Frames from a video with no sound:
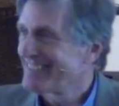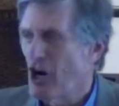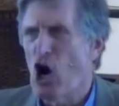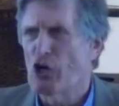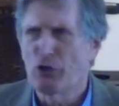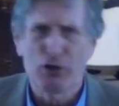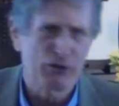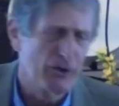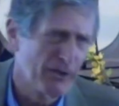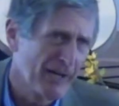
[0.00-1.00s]
Oh, you
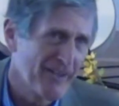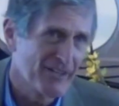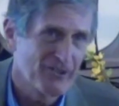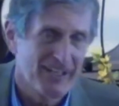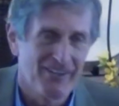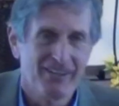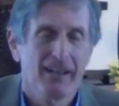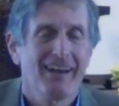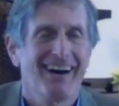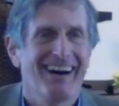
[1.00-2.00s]
didn't go down that trail.
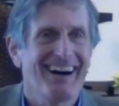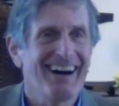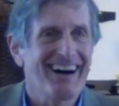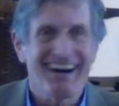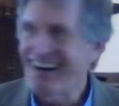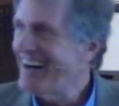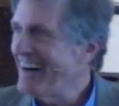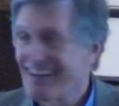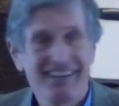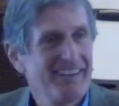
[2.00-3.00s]

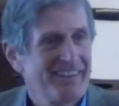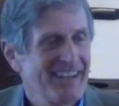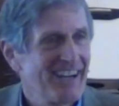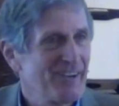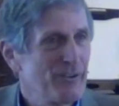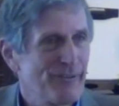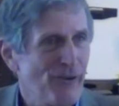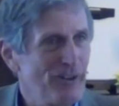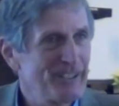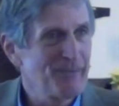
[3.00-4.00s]
Aha! There, you have
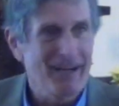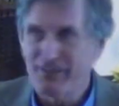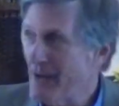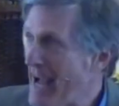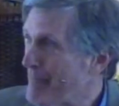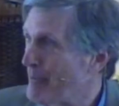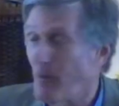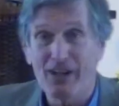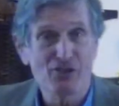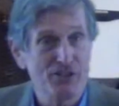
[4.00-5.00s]
fallen into my trap.
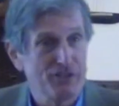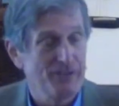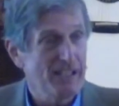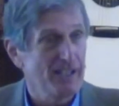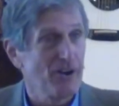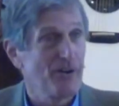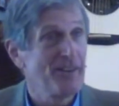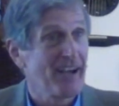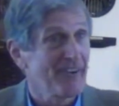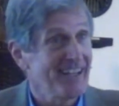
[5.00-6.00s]
Watch this video,
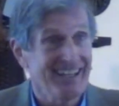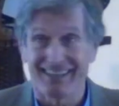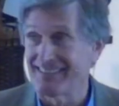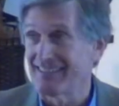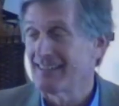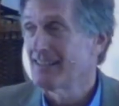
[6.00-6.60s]
and there it is.